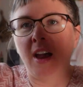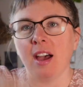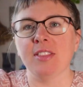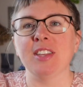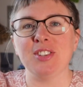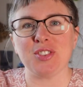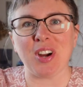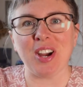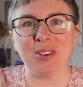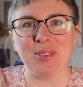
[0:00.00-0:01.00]
and then
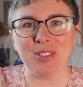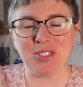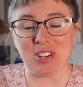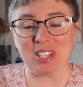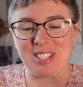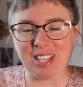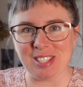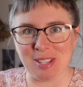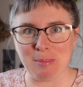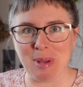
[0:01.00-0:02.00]
try on the dress
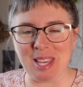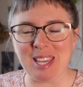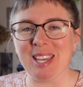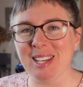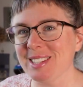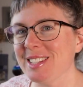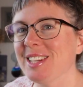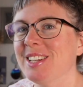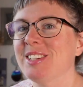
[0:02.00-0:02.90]
as I'm making it.